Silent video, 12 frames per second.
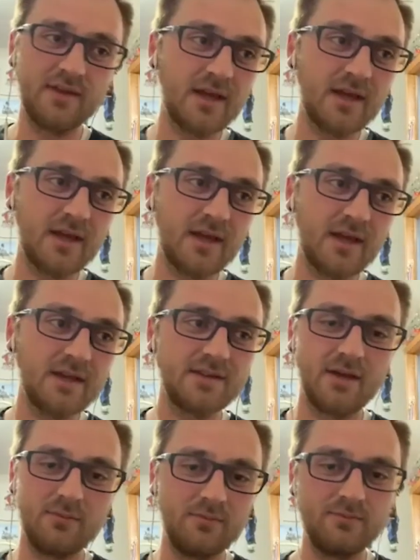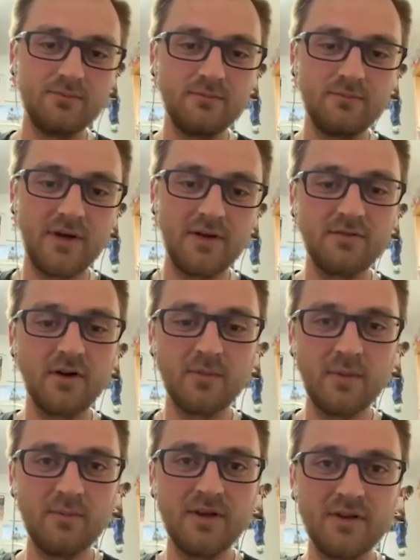that time by far my
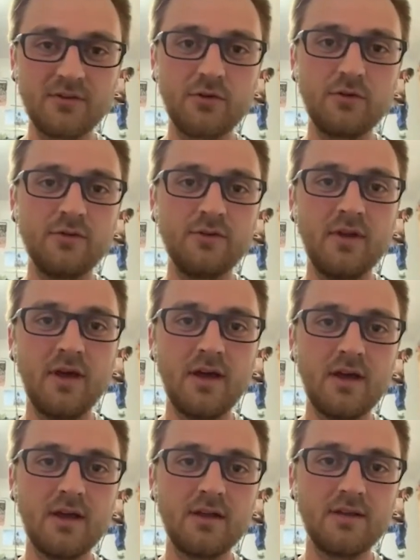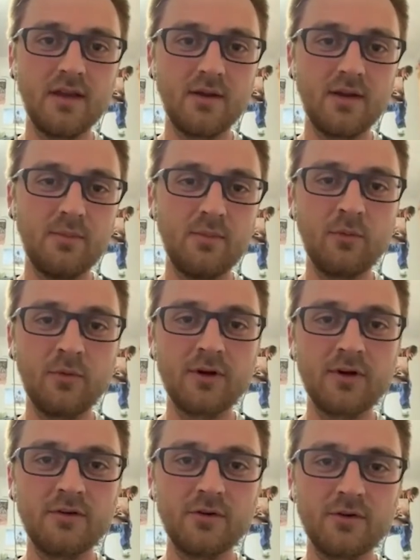biggest goal, and that I had been working
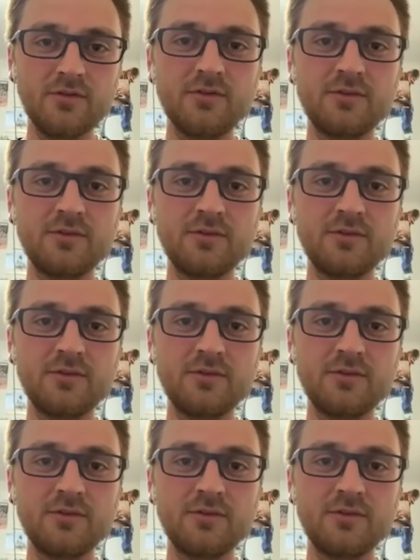towards.